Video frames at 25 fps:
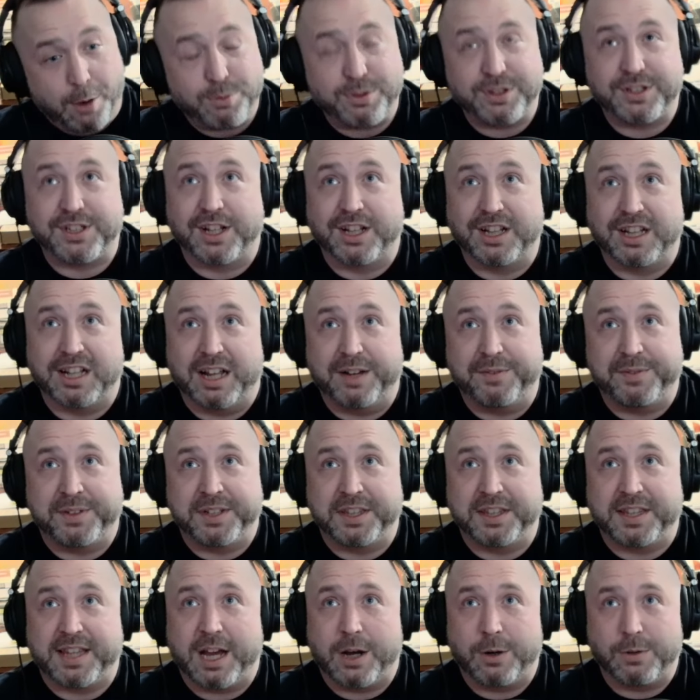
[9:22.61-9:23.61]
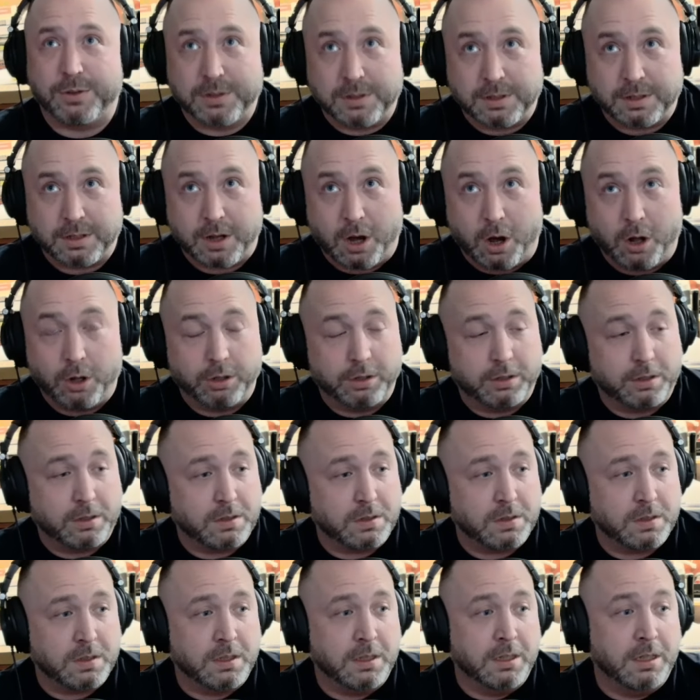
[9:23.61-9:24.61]

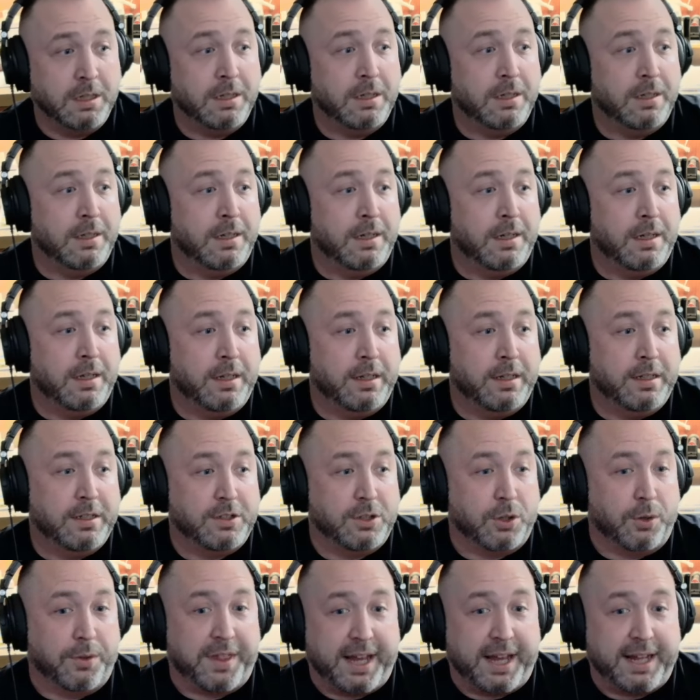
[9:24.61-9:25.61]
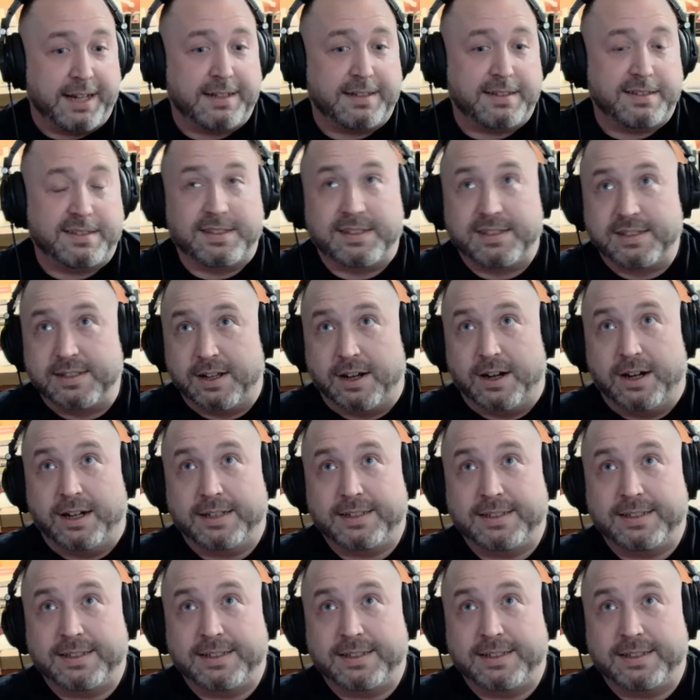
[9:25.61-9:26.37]
$11,000. So that sucked.